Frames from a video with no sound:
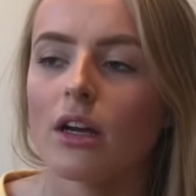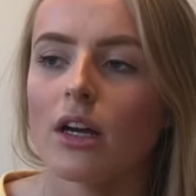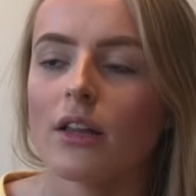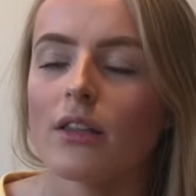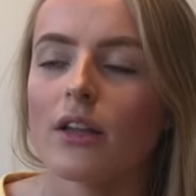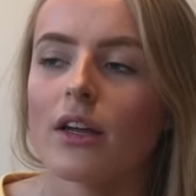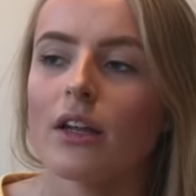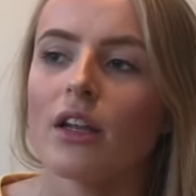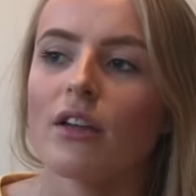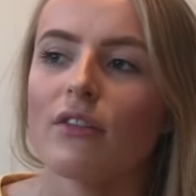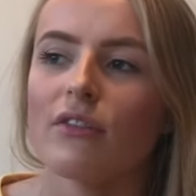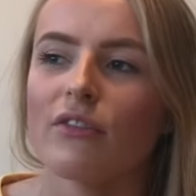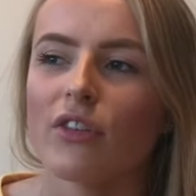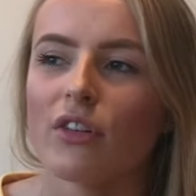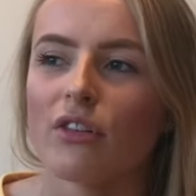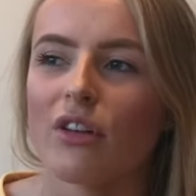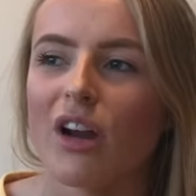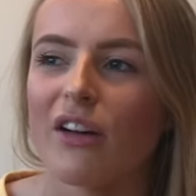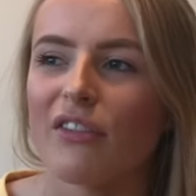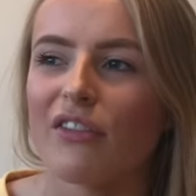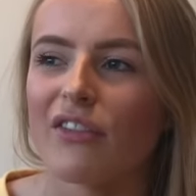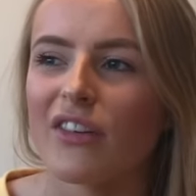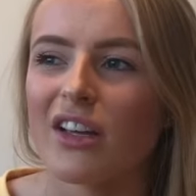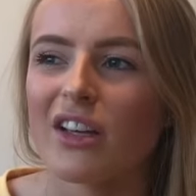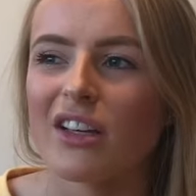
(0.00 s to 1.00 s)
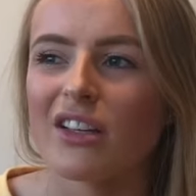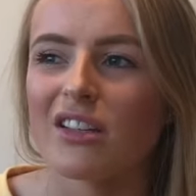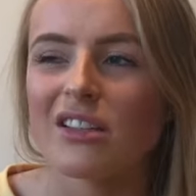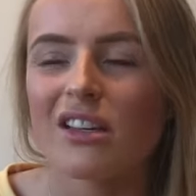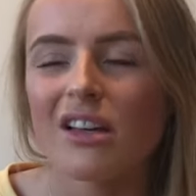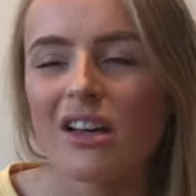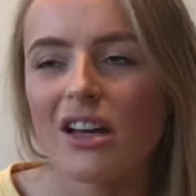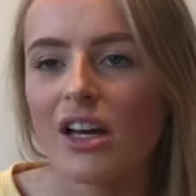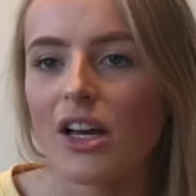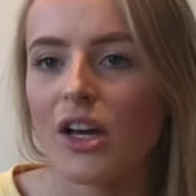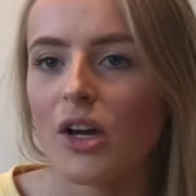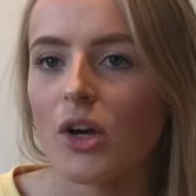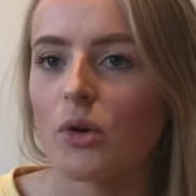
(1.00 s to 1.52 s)
And then infographics
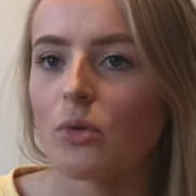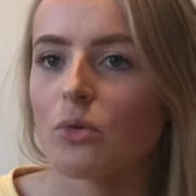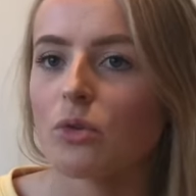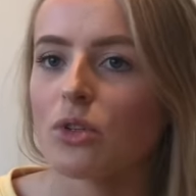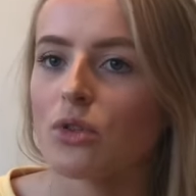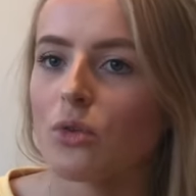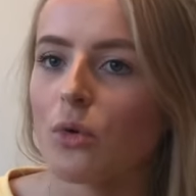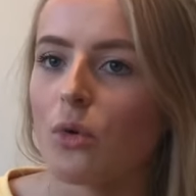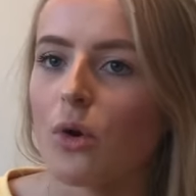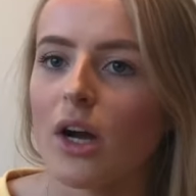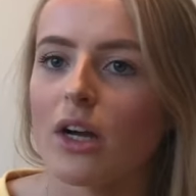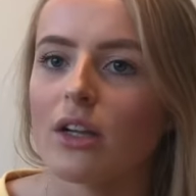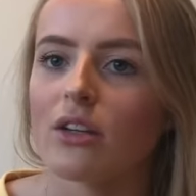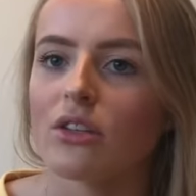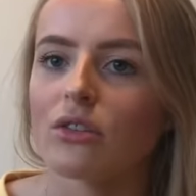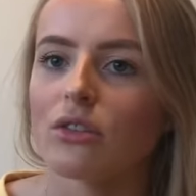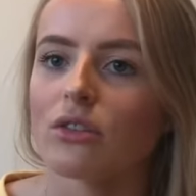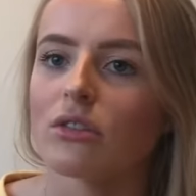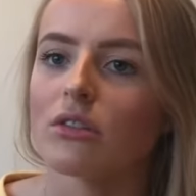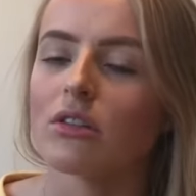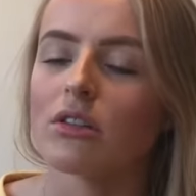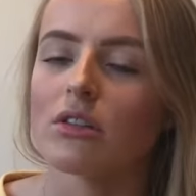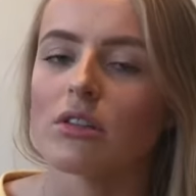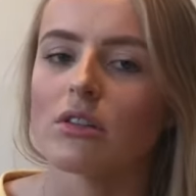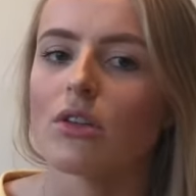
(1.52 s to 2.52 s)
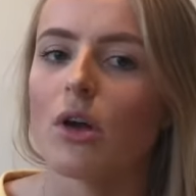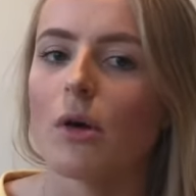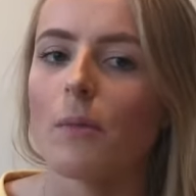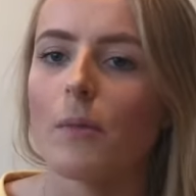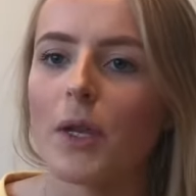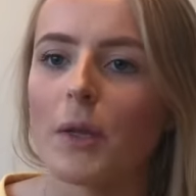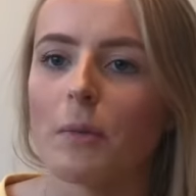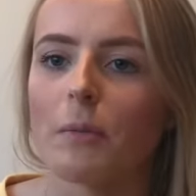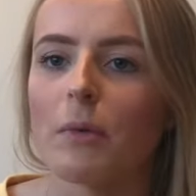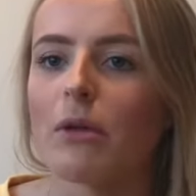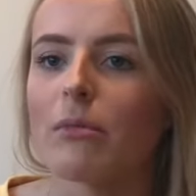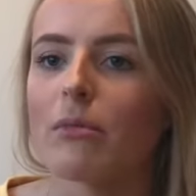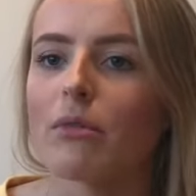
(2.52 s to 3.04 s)
was quite dull because not
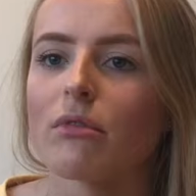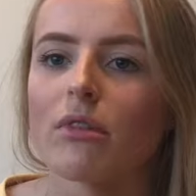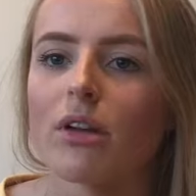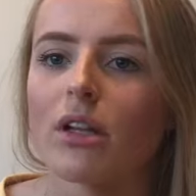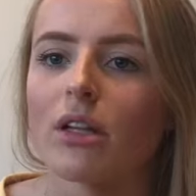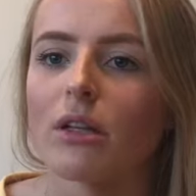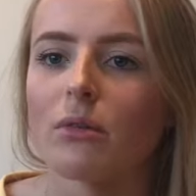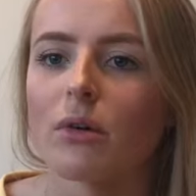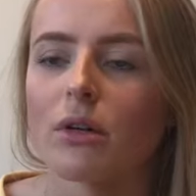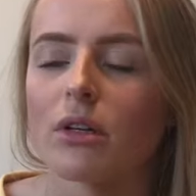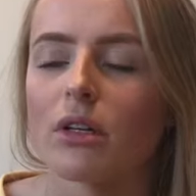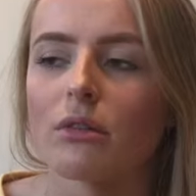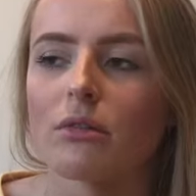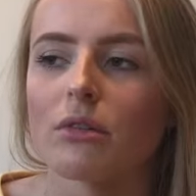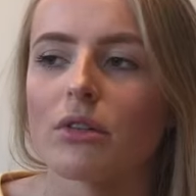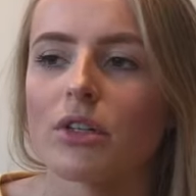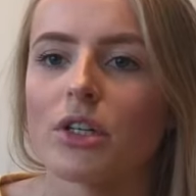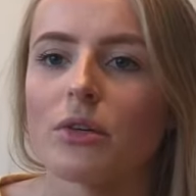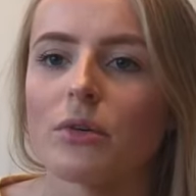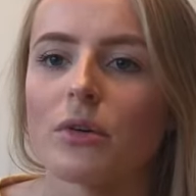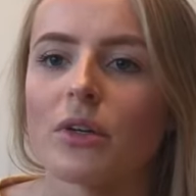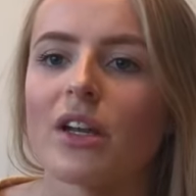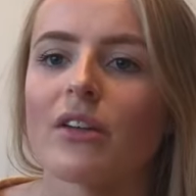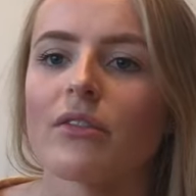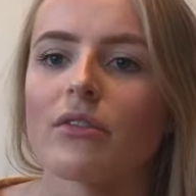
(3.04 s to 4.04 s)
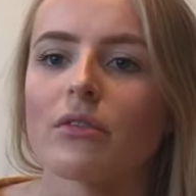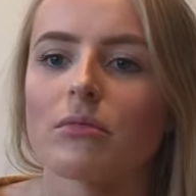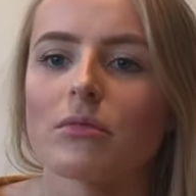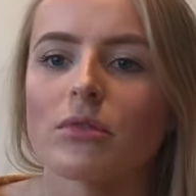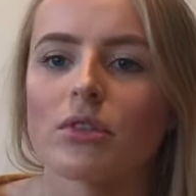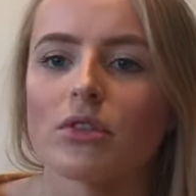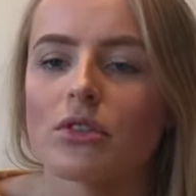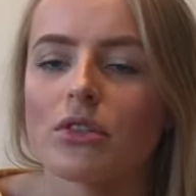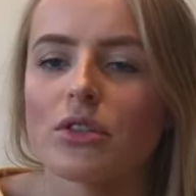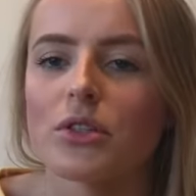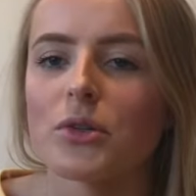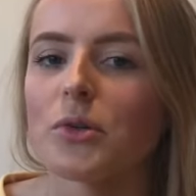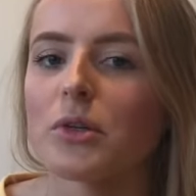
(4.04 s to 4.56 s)
many people really wanted one doing. Everyone
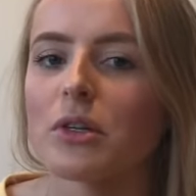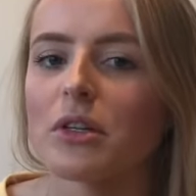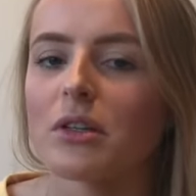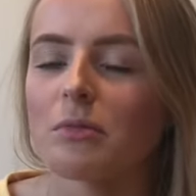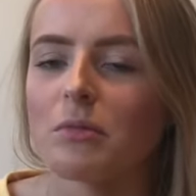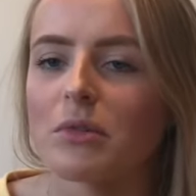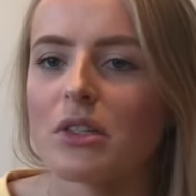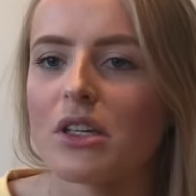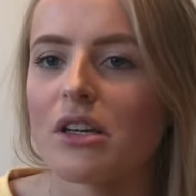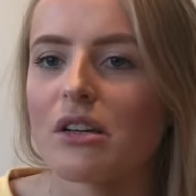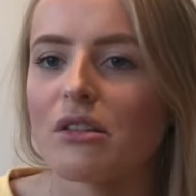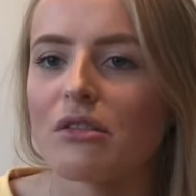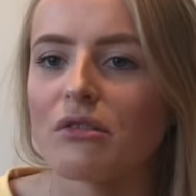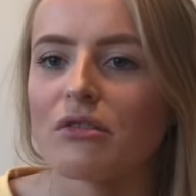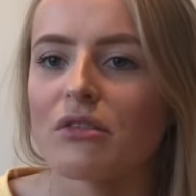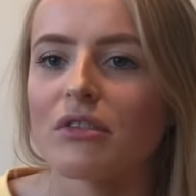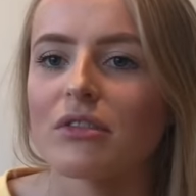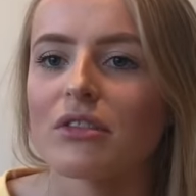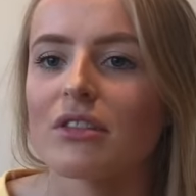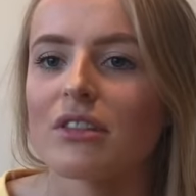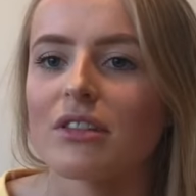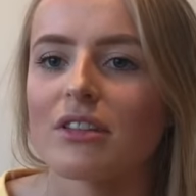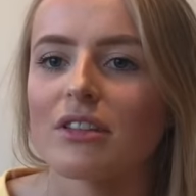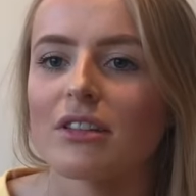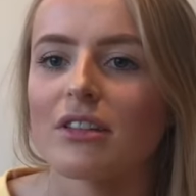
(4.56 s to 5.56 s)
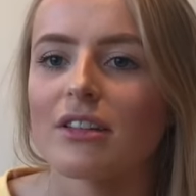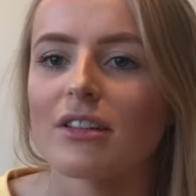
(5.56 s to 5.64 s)
was just doing it themselves.